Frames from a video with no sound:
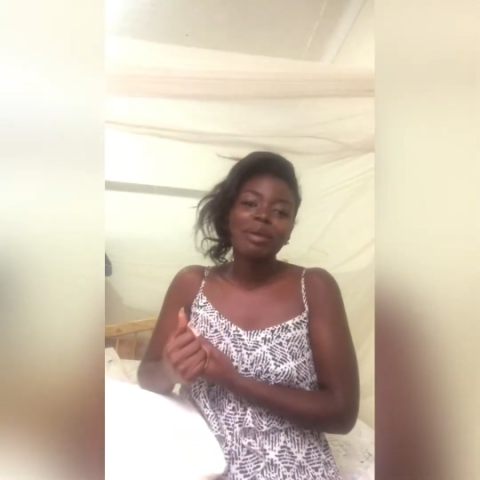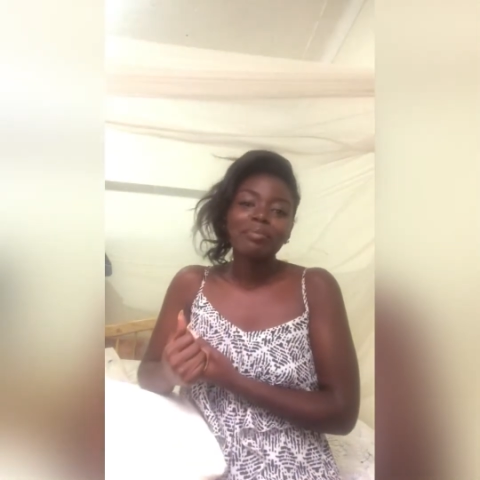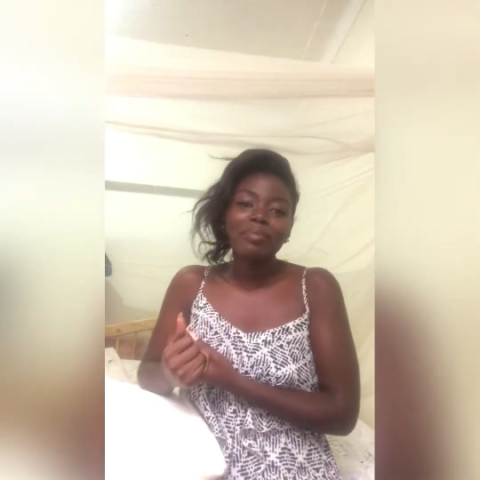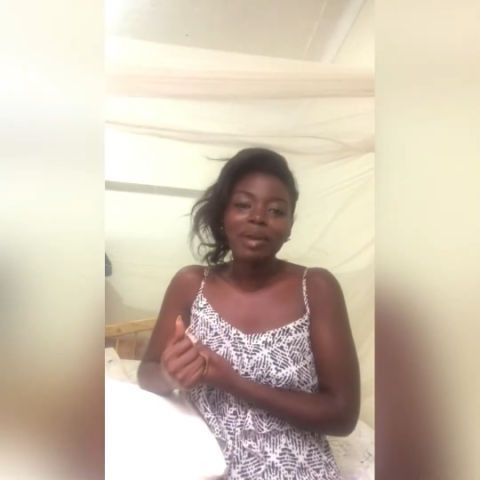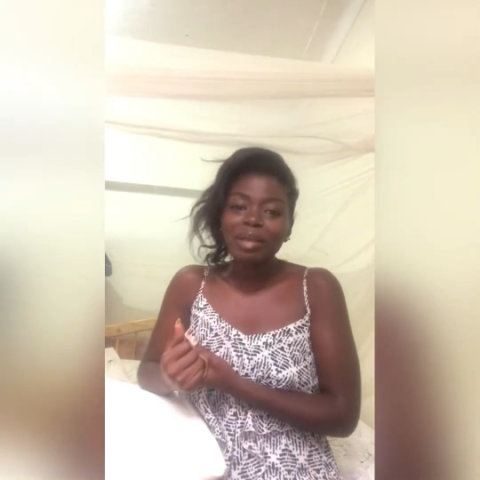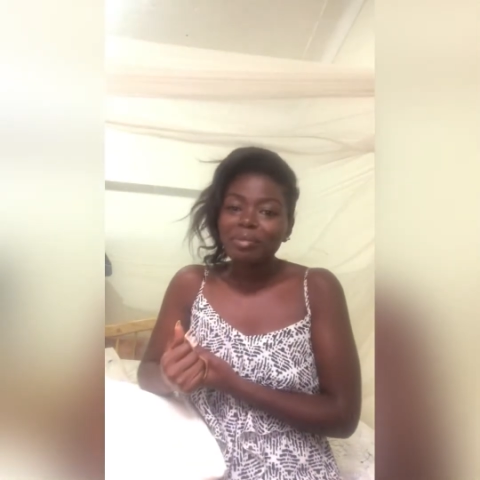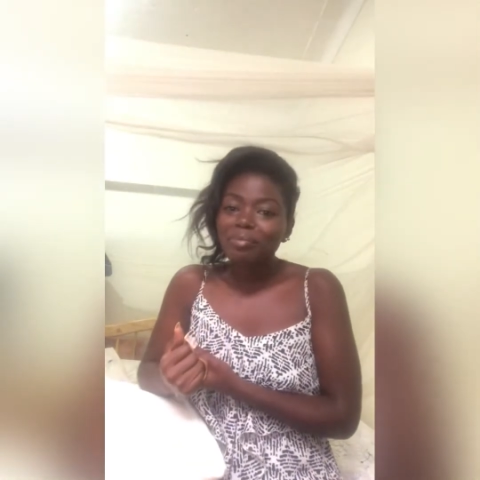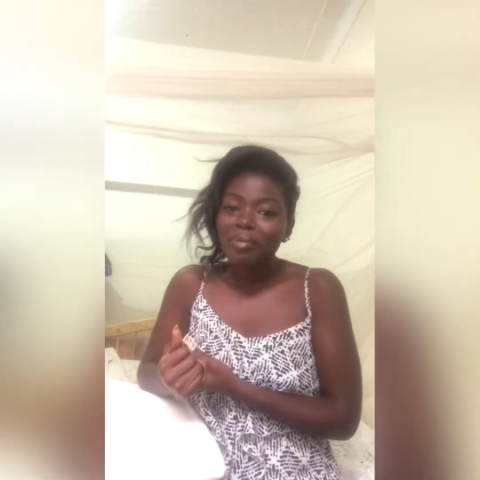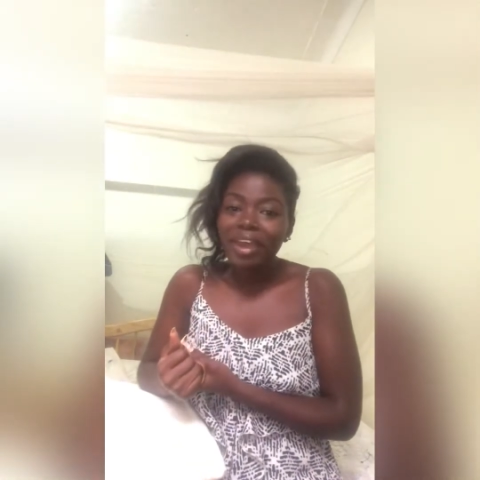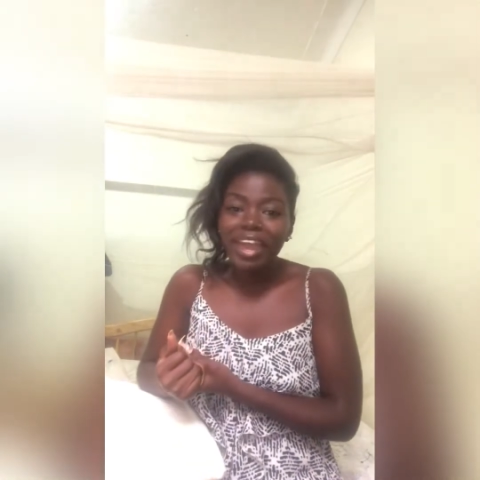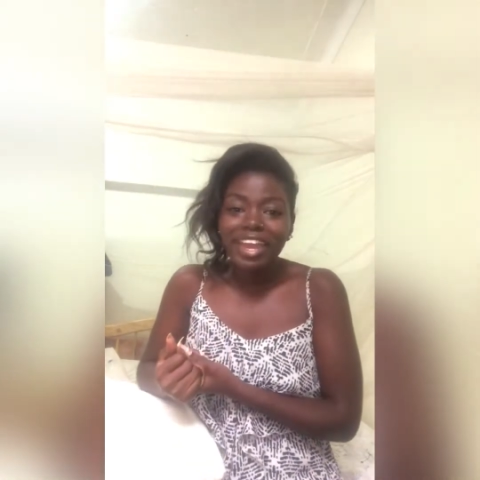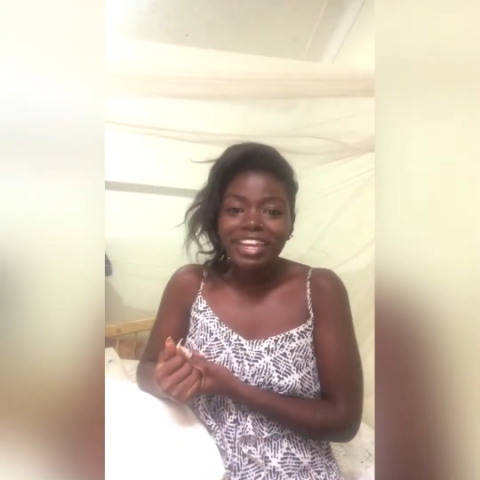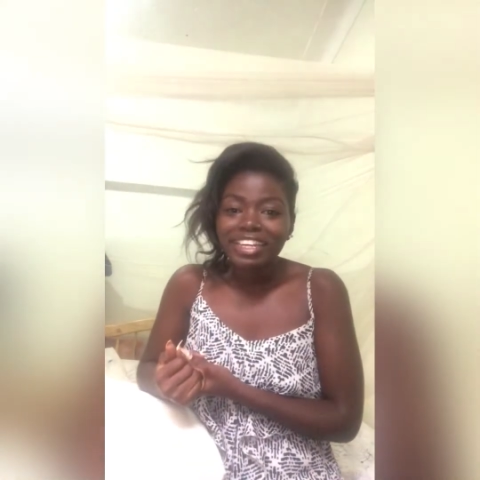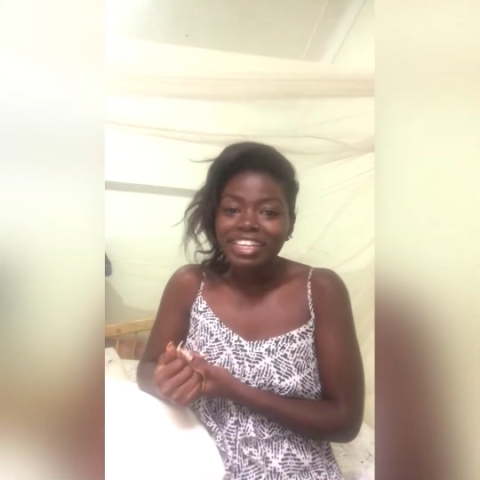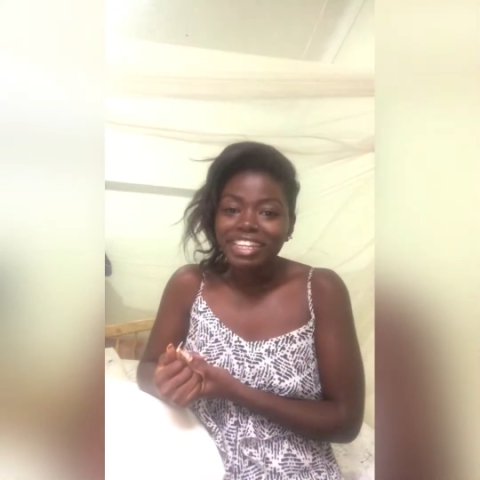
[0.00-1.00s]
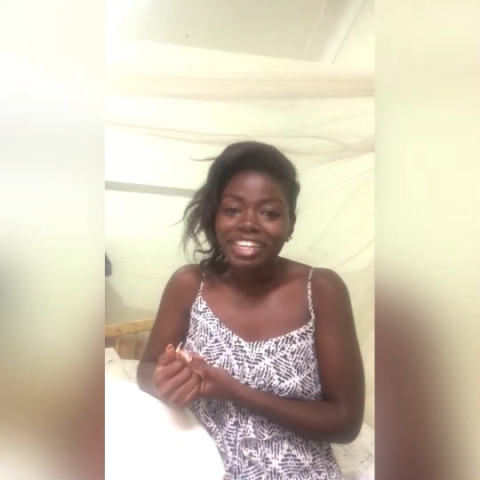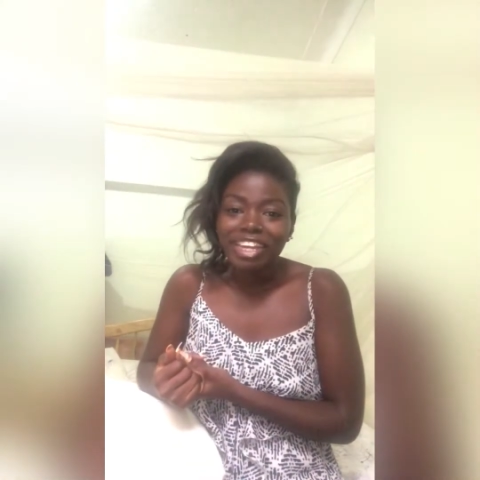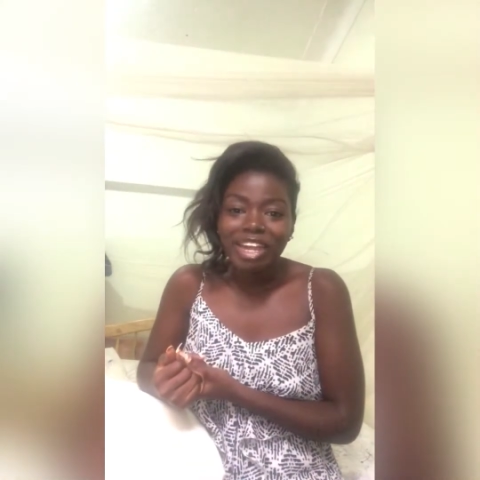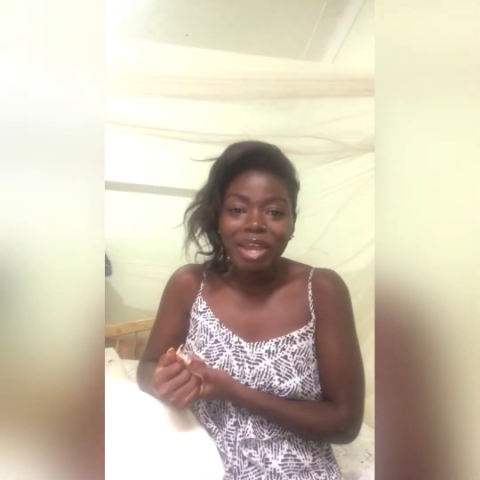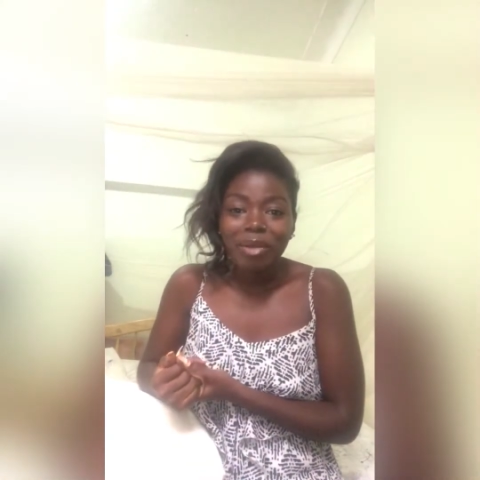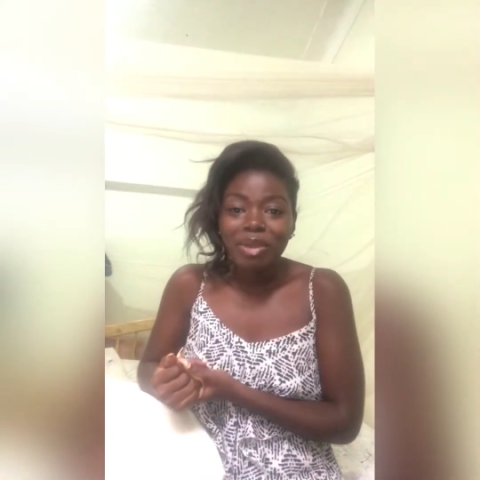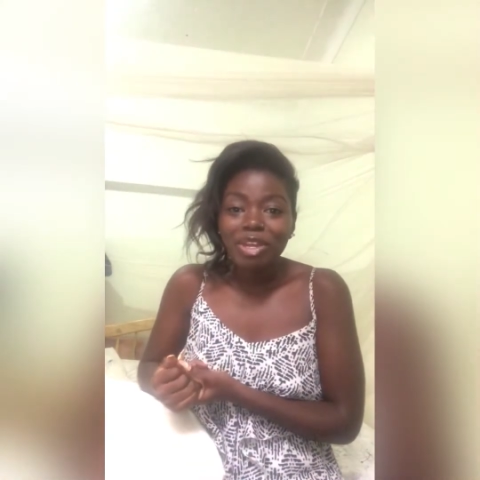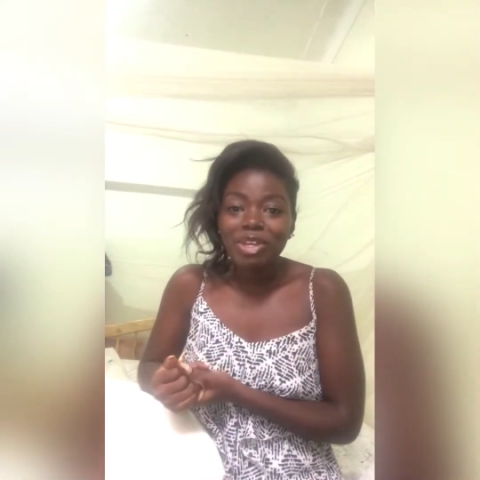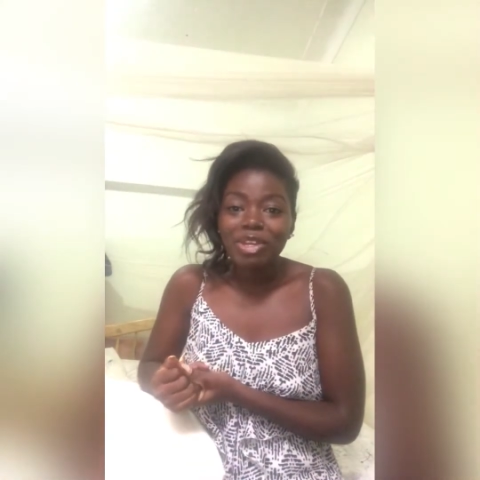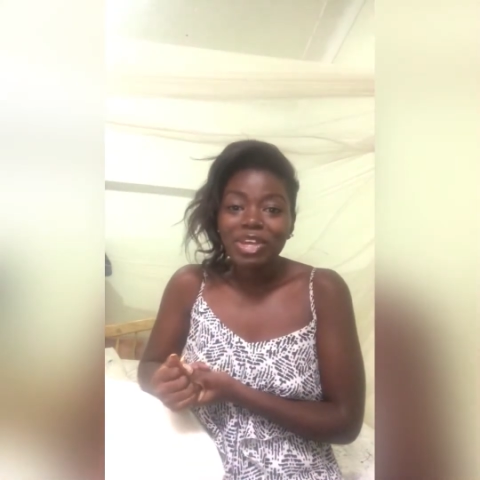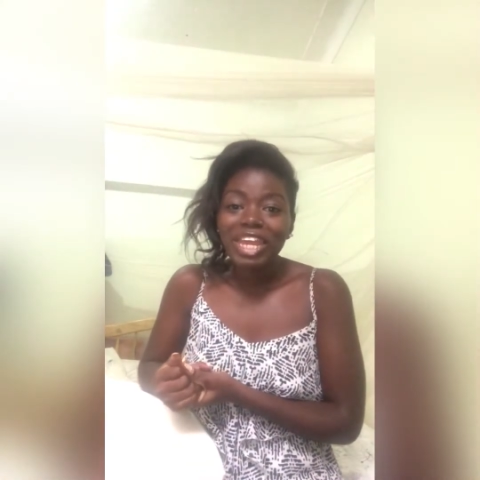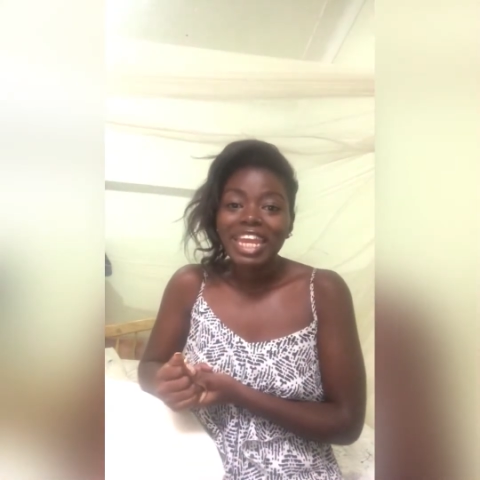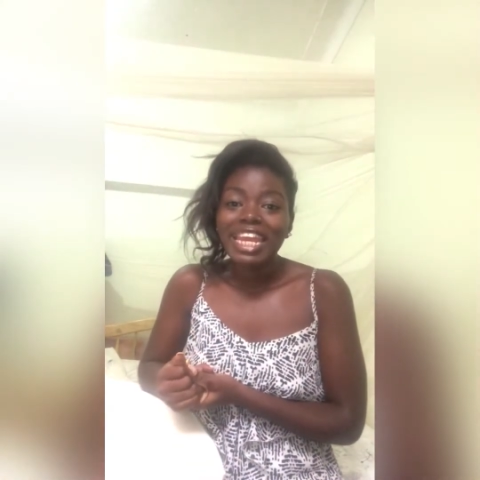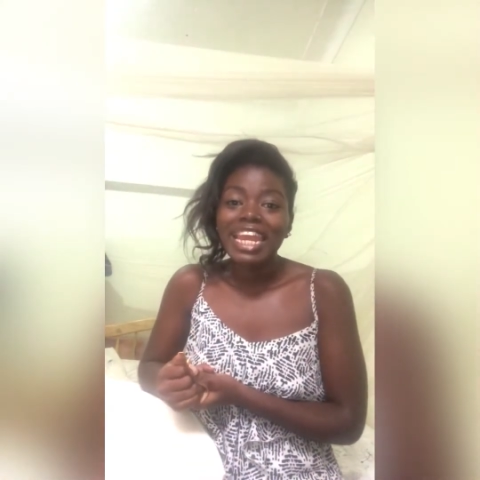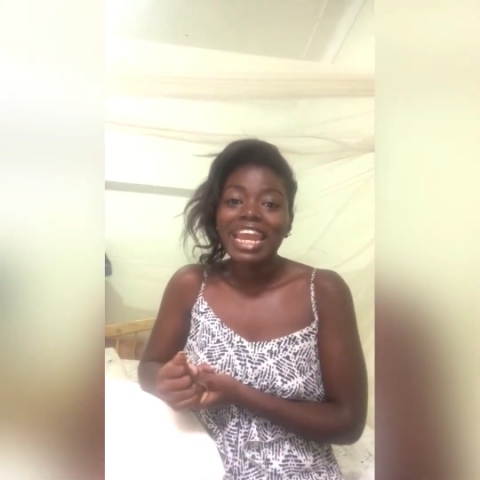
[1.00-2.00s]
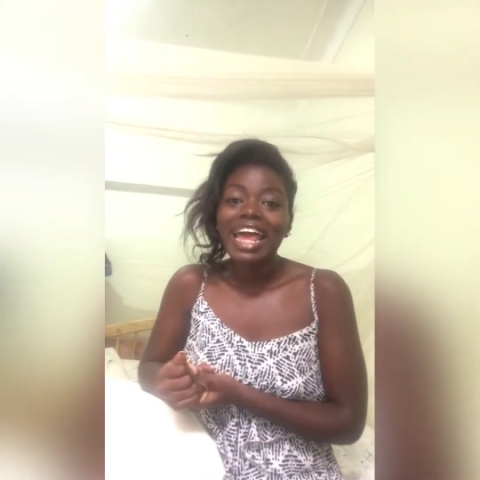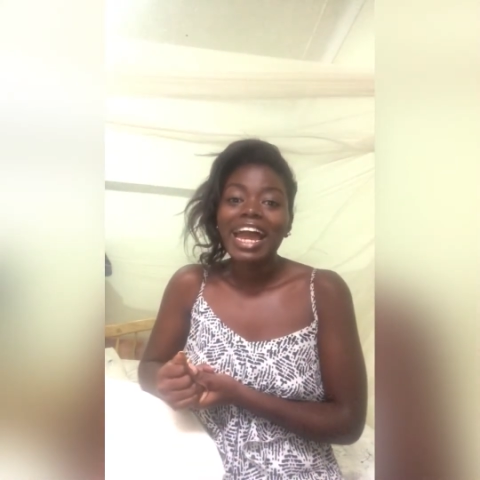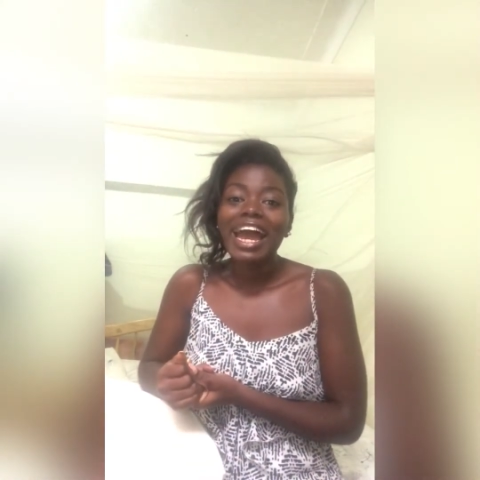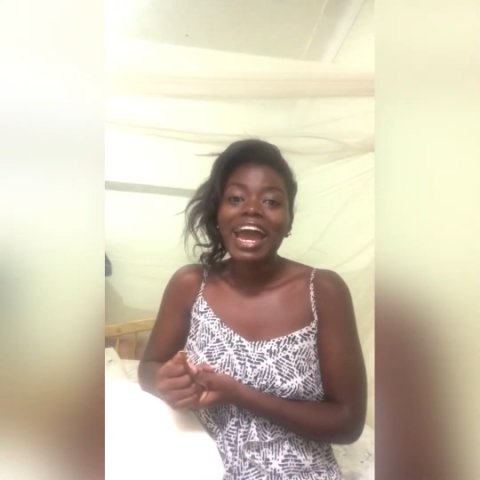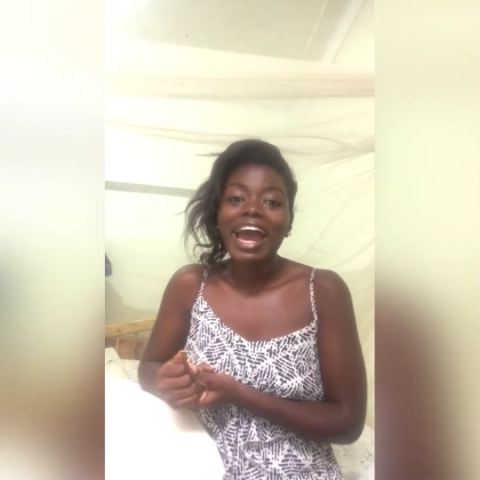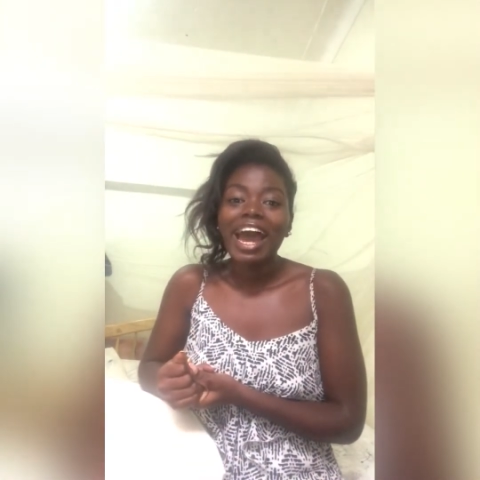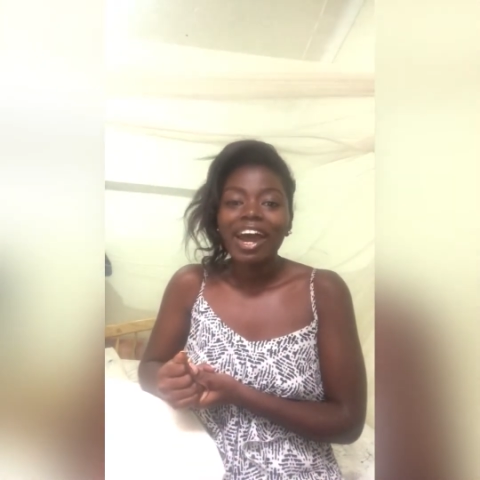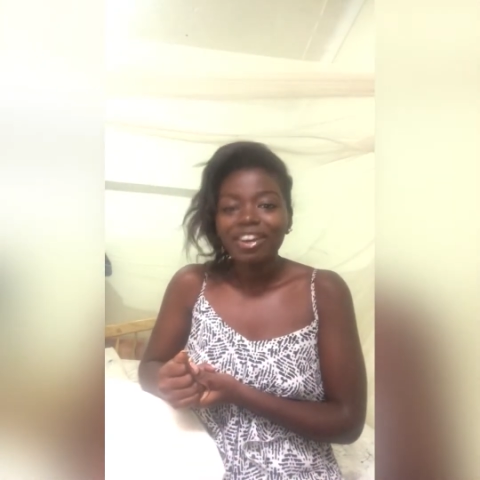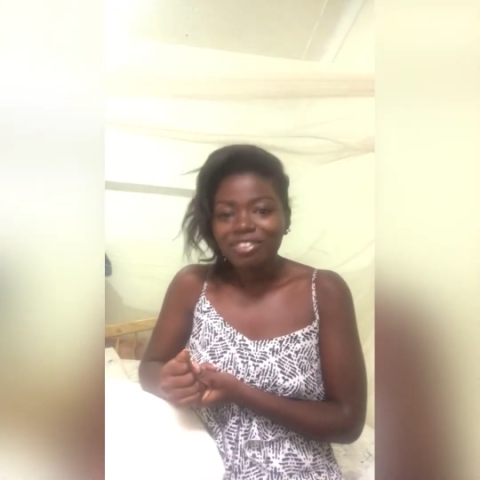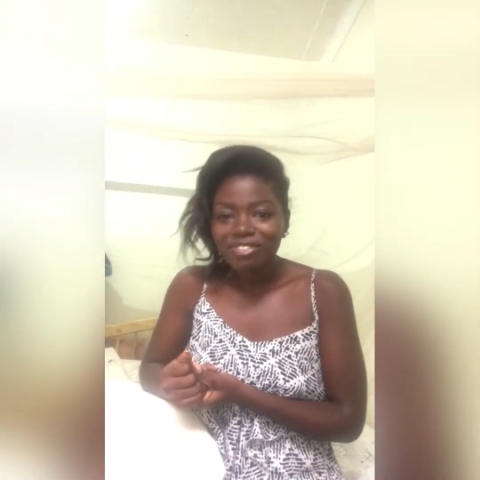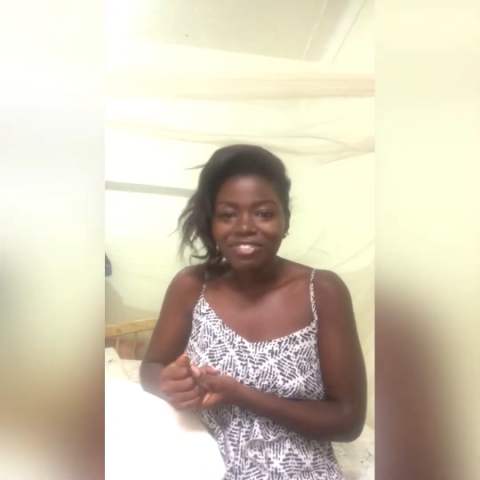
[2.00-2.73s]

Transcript: But my dear, when you're in love,